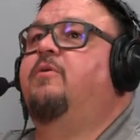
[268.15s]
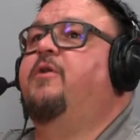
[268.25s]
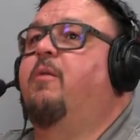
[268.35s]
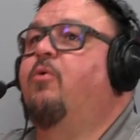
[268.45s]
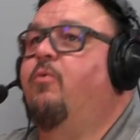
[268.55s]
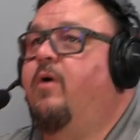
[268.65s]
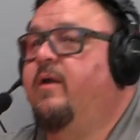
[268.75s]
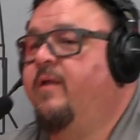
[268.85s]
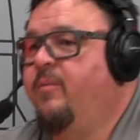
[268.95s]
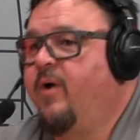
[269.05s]
number
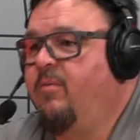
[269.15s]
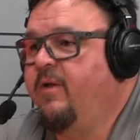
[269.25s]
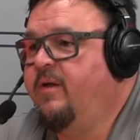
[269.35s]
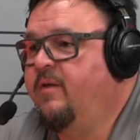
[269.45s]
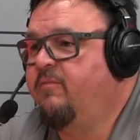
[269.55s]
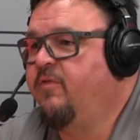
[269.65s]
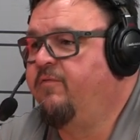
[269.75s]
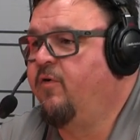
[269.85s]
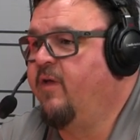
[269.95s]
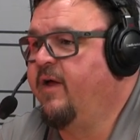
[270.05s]
one, they probably, the, the
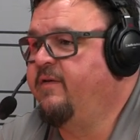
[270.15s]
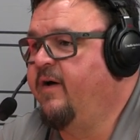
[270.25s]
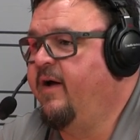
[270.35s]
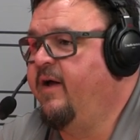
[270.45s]
full-length die